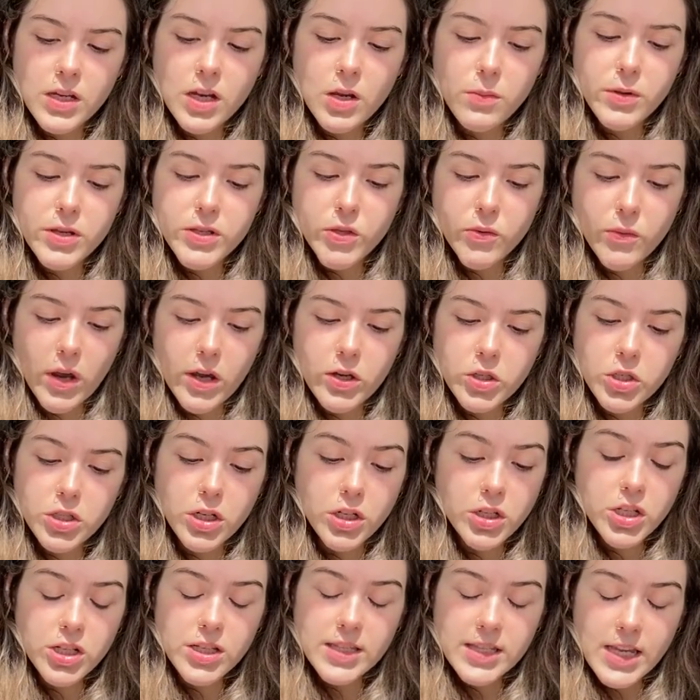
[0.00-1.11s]
a commiseration
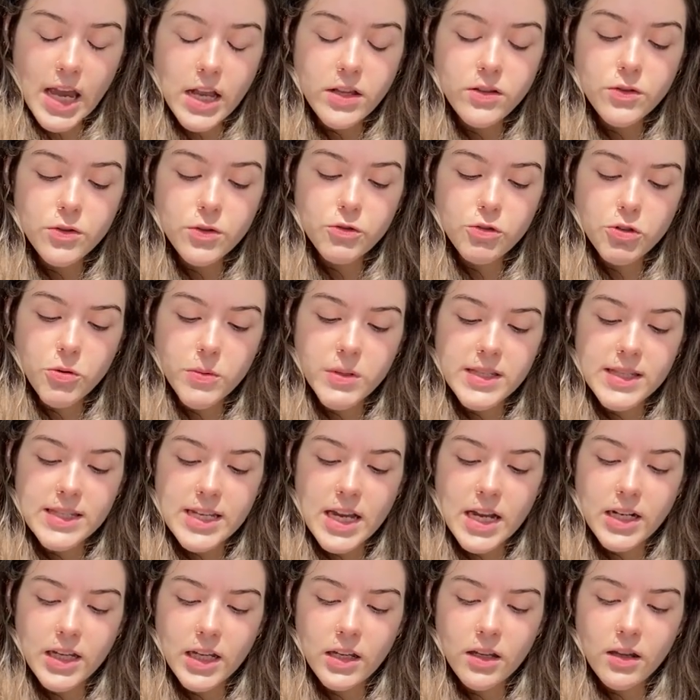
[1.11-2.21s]
and good sense, true and
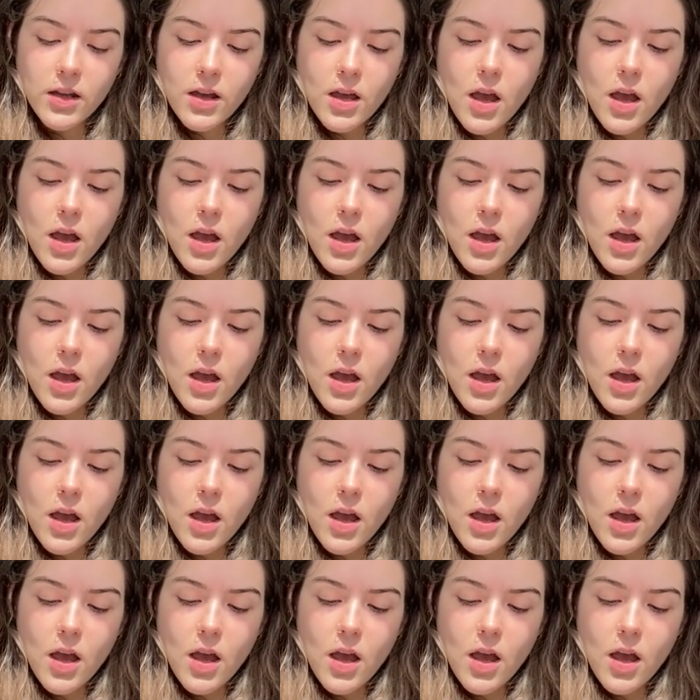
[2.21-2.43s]
steady.